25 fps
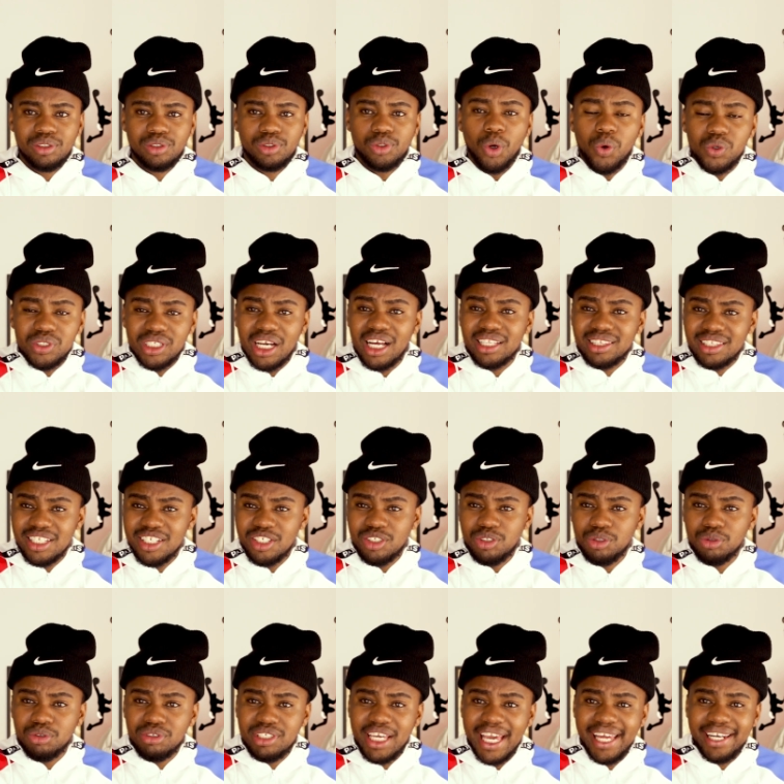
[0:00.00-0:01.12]
Those are things
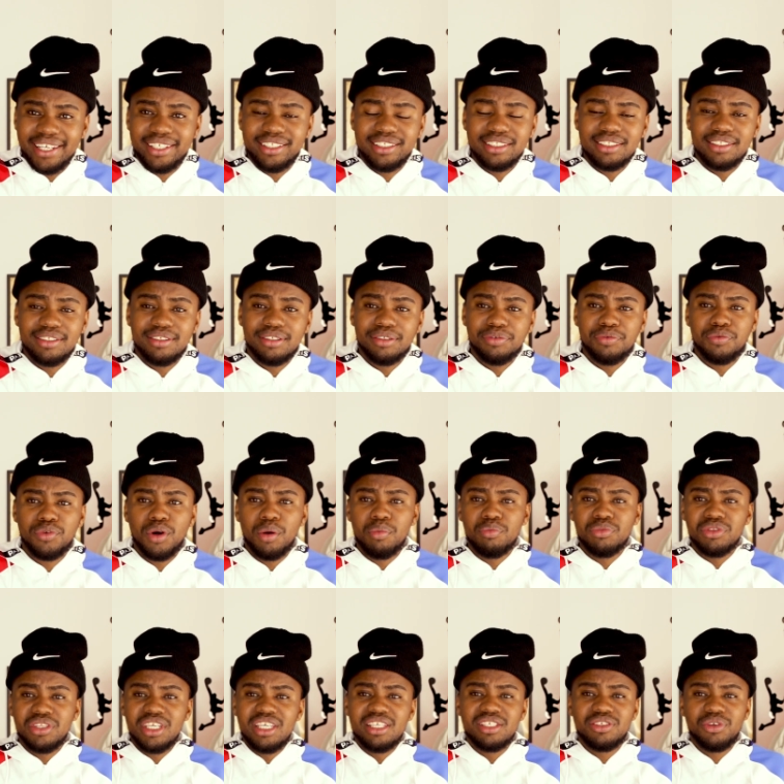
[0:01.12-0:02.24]
you get
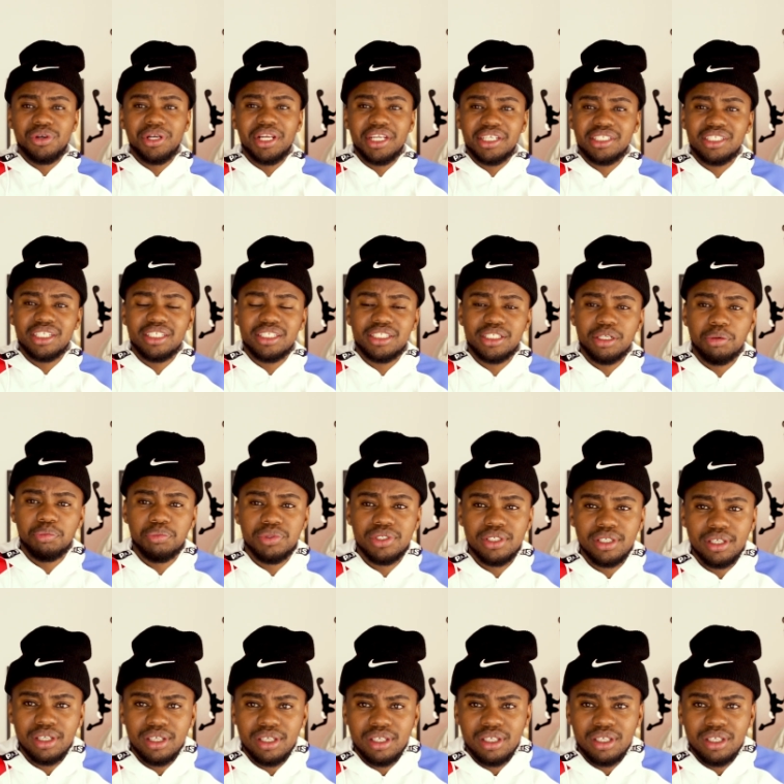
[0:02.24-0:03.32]
from these relationships.